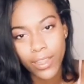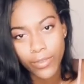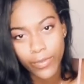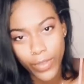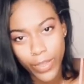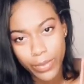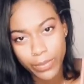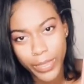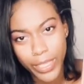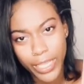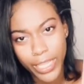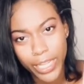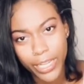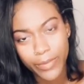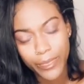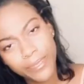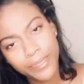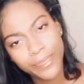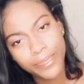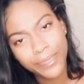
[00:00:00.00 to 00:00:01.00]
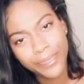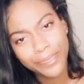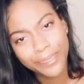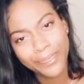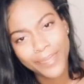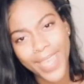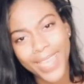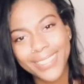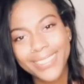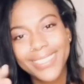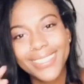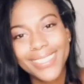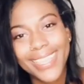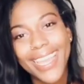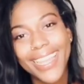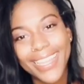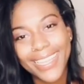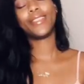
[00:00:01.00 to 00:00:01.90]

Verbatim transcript: NFL player. I said